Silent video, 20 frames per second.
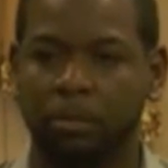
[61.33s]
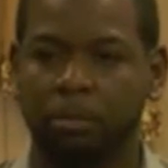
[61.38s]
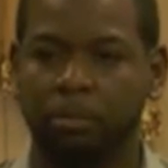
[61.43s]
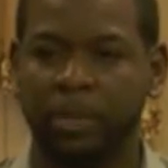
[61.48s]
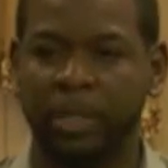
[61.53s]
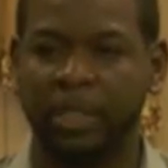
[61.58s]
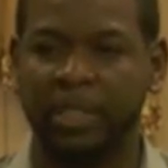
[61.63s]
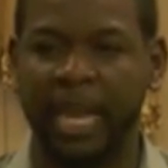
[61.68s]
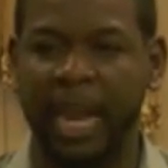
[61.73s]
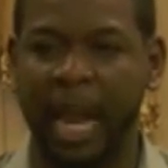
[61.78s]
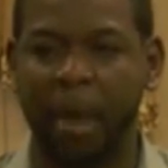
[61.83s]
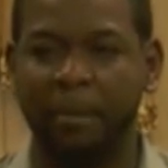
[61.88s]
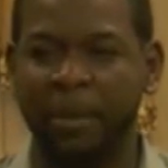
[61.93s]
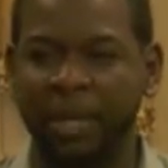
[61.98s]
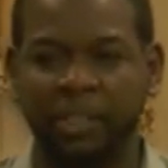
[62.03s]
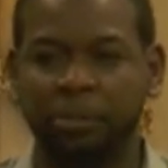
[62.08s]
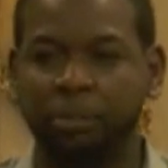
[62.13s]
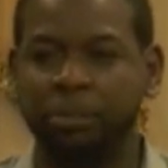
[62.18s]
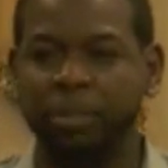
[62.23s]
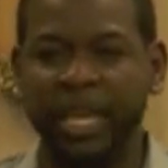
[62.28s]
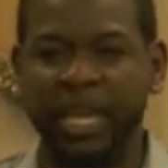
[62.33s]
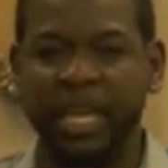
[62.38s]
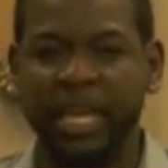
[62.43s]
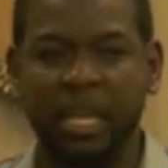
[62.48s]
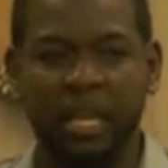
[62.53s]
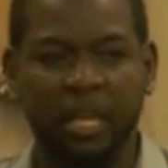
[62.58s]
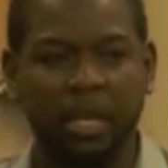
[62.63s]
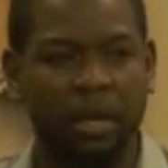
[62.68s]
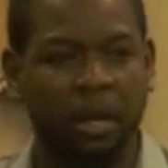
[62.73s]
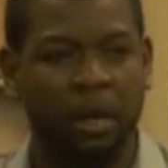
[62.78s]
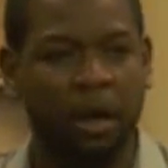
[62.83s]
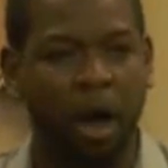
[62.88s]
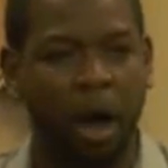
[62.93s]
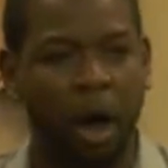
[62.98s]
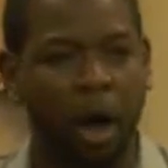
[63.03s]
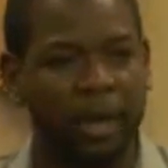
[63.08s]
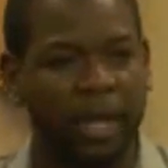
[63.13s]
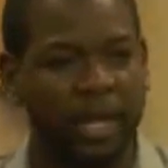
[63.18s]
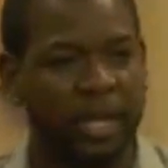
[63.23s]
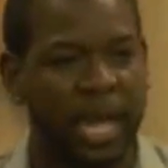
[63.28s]
But that I must be
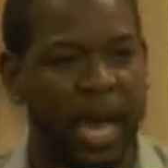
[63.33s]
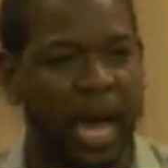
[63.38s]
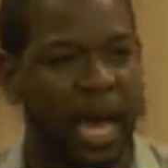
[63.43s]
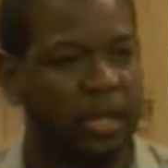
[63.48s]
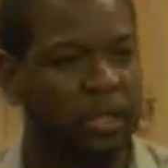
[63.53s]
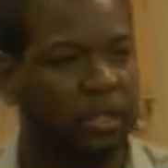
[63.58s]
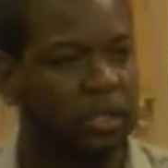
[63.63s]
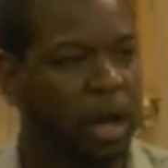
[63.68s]
all that God is